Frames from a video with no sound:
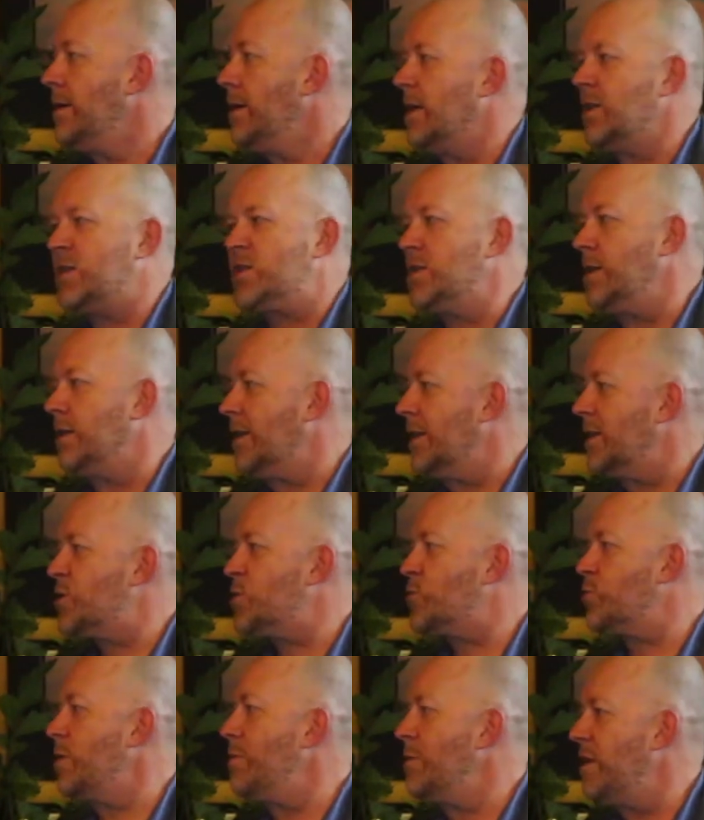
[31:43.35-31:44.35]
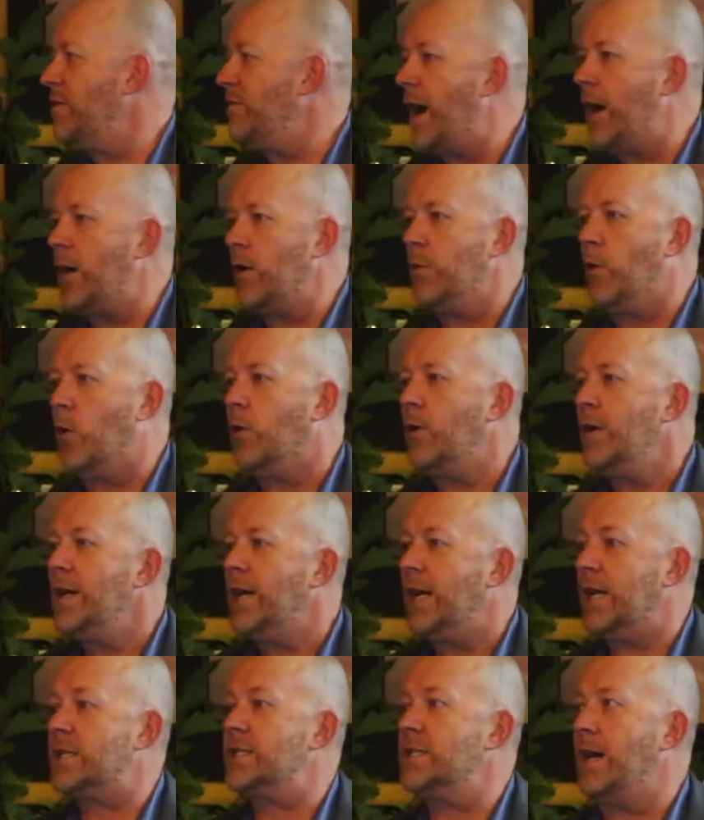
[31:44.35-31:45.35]
It's still extremely valuable.
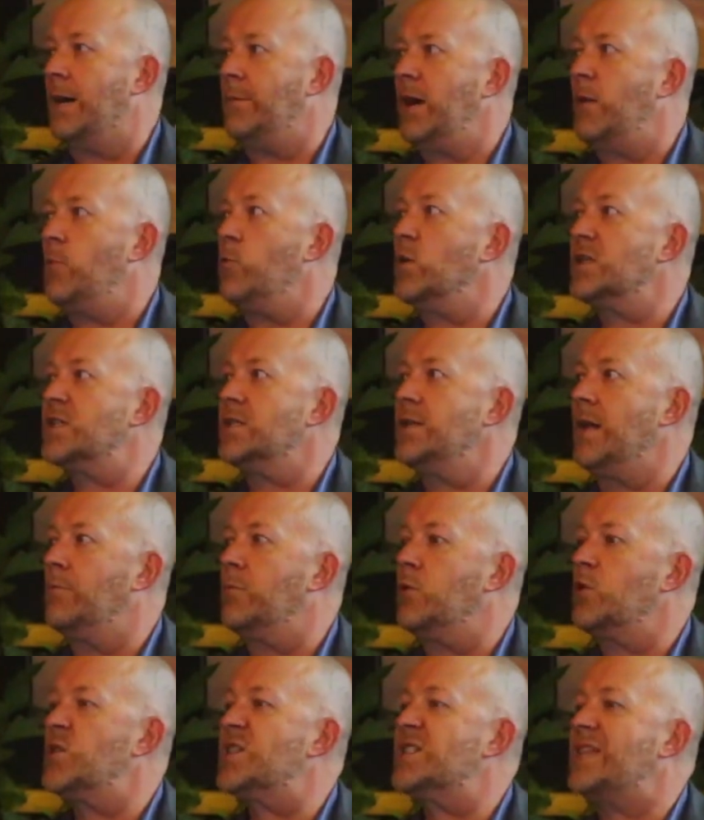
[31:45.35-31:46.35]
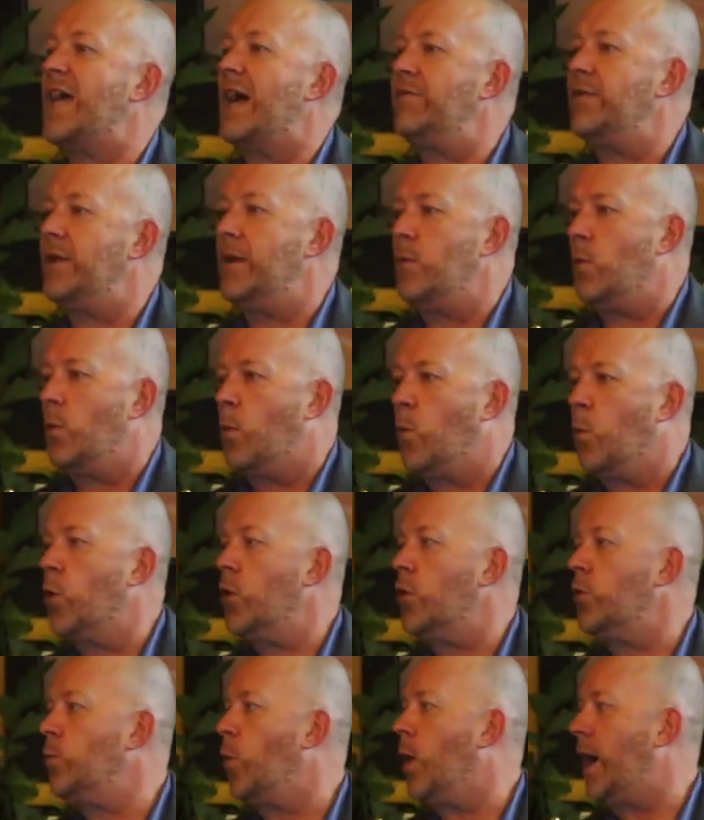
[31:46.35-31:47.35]
It's num it was number seven
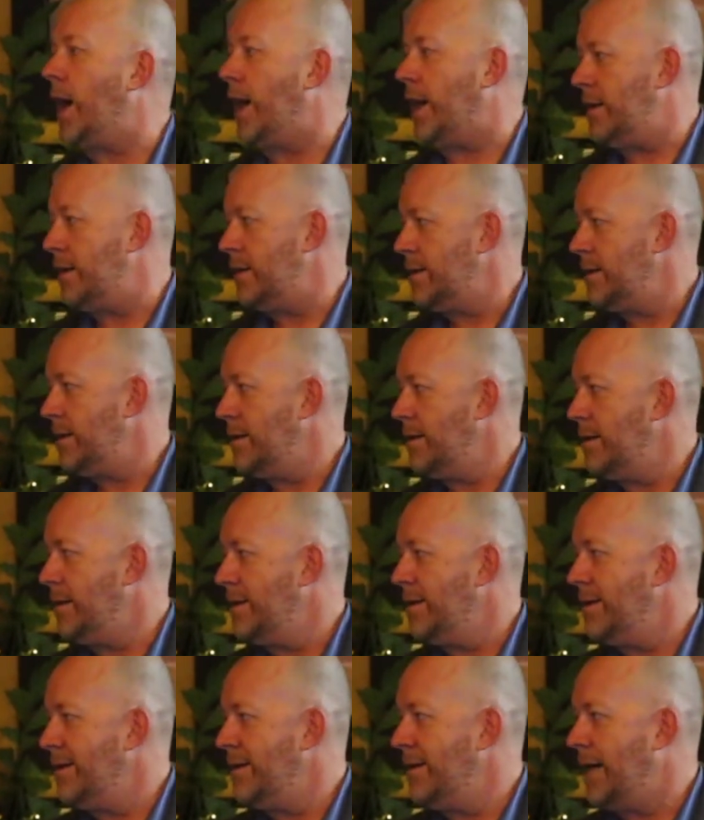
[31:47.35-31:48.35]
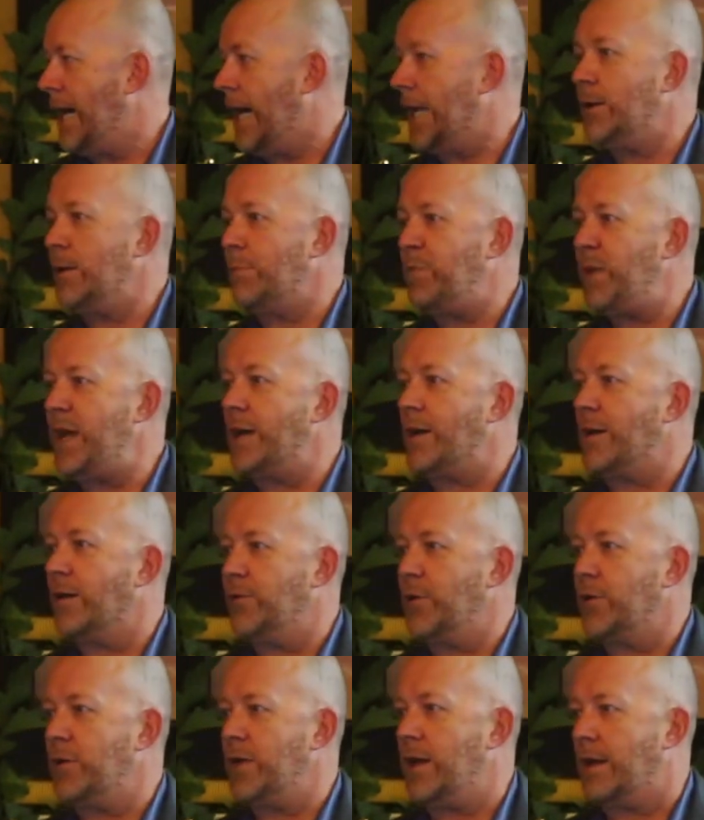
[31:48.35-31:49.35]
worldwide at the peak of
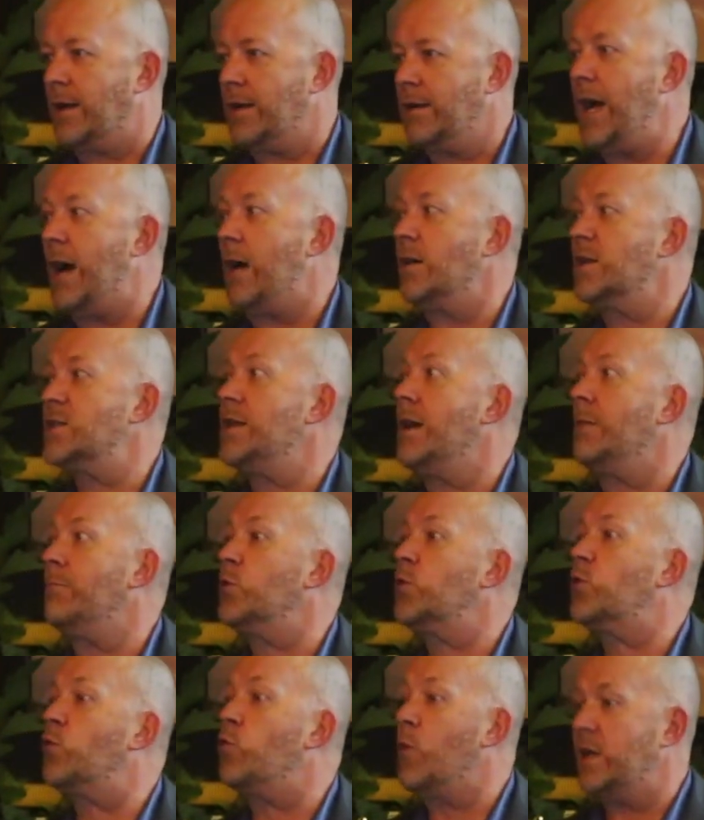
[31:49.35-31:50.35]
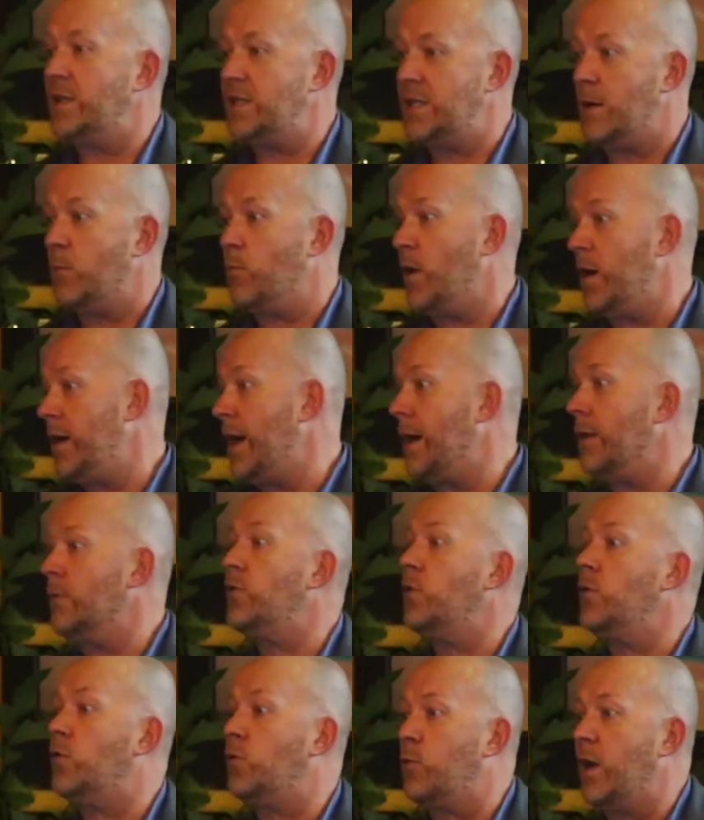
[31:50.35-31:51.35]
the thing. Now it's number 20. It went down
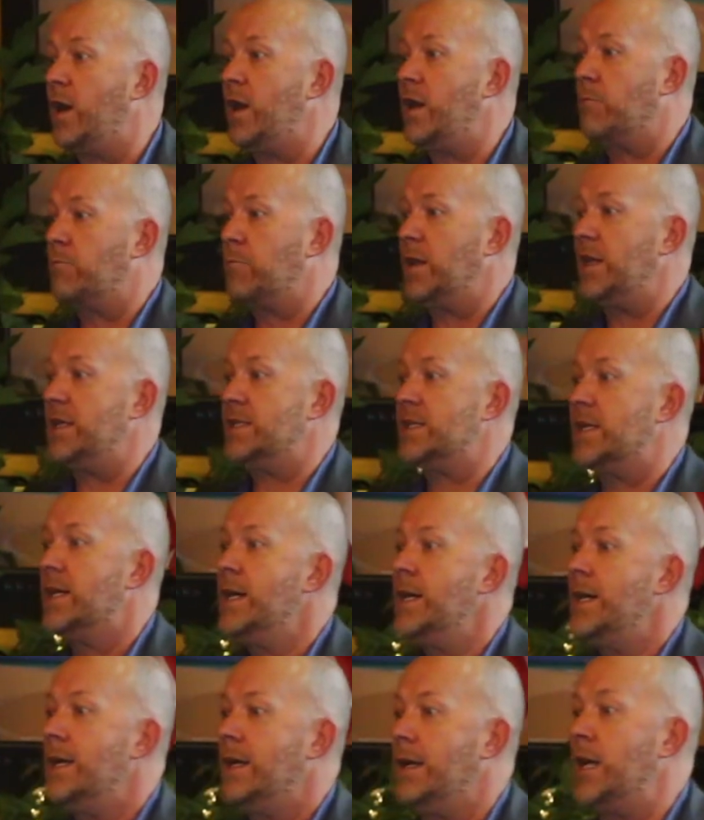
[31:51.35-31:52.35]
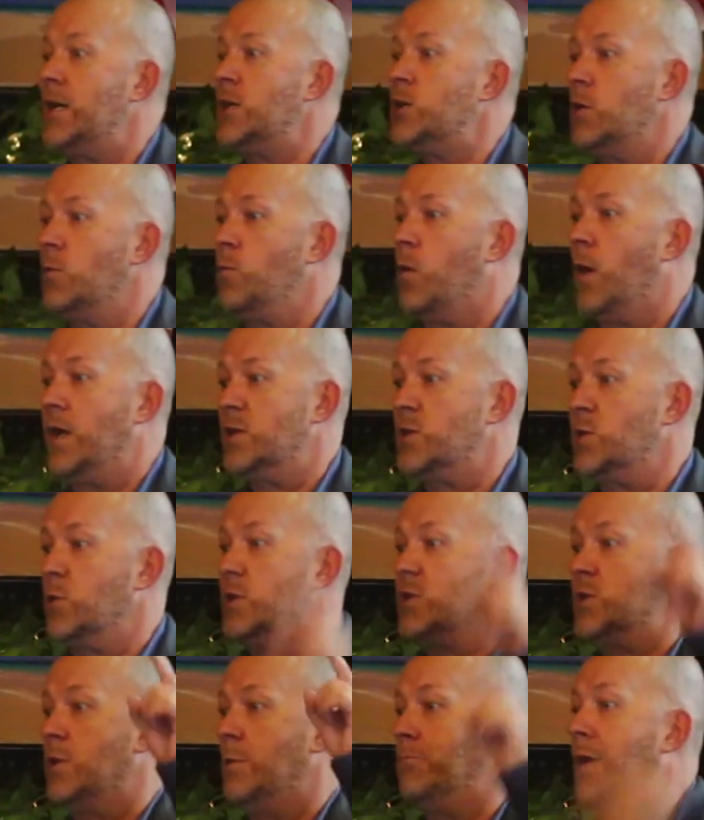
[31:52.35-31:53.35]
to 20th place nationwide. So
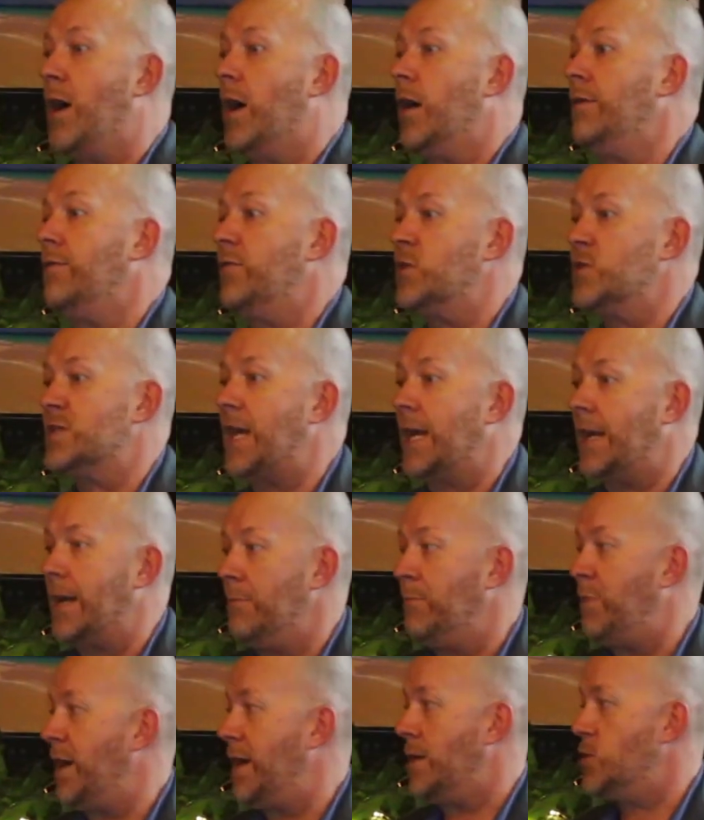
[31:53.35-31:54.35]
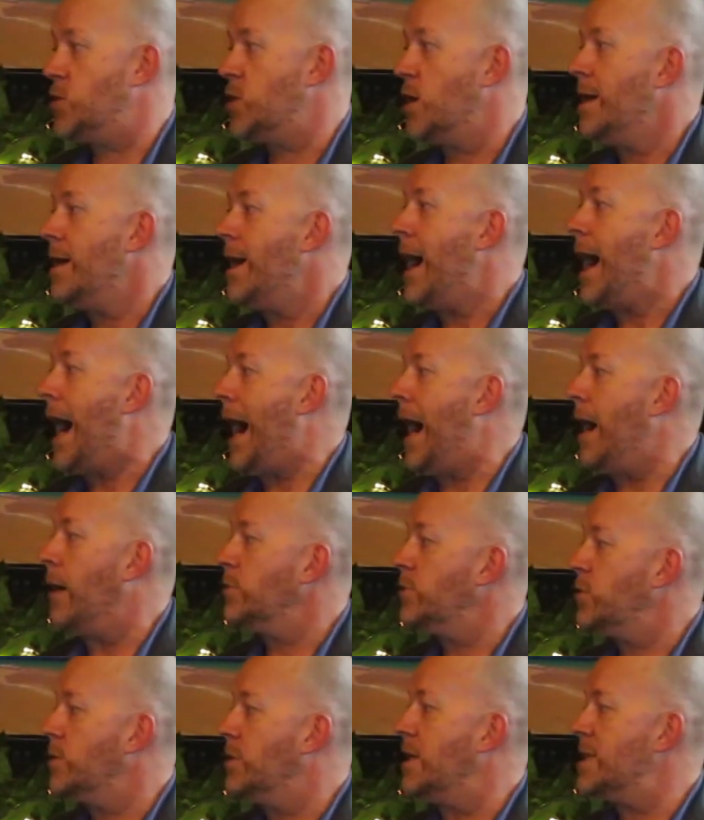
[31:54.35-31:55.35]
it's the bottom of the second page. How
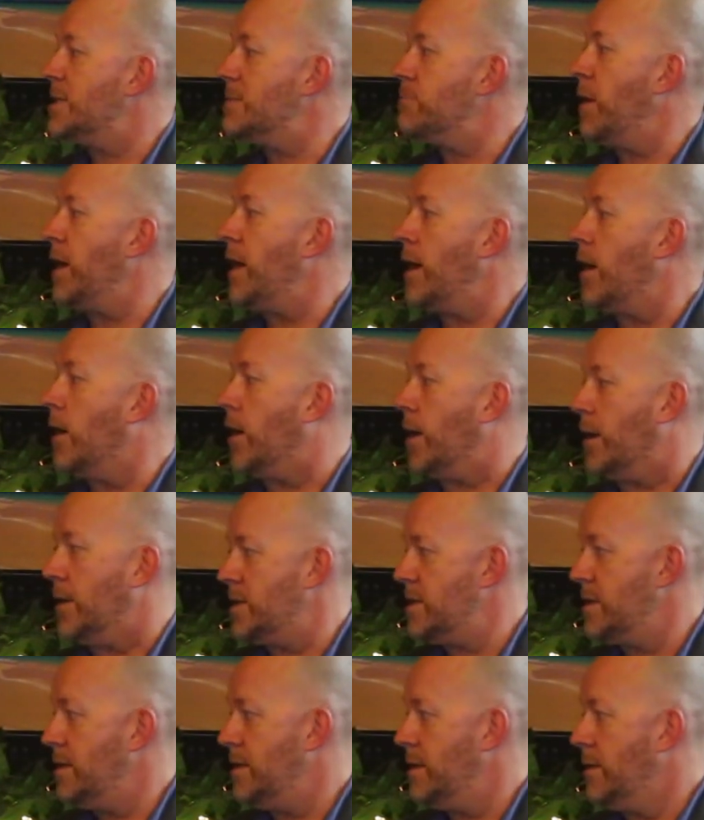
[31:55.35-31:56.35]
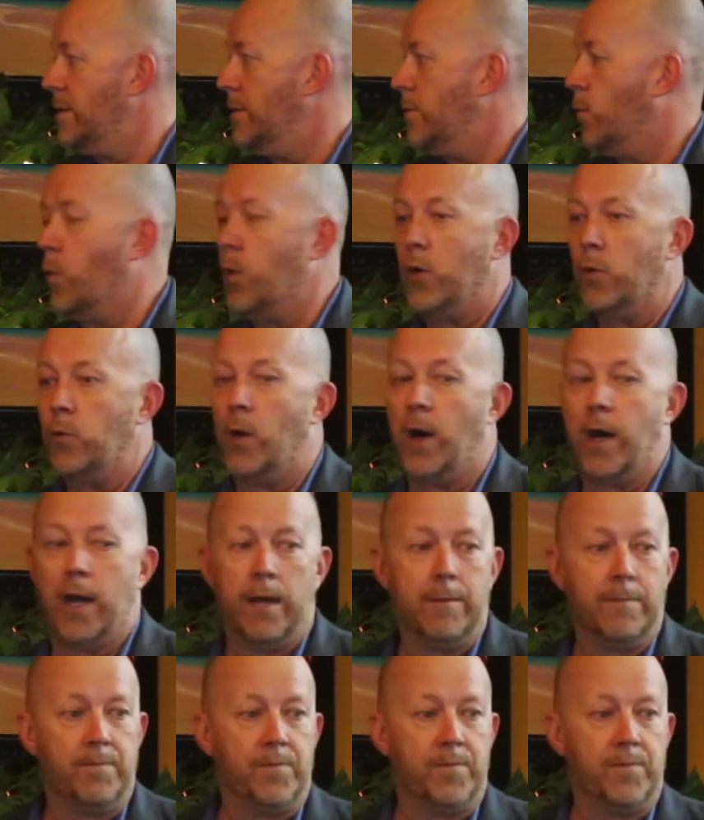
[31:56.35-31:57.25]
to display art worldwide.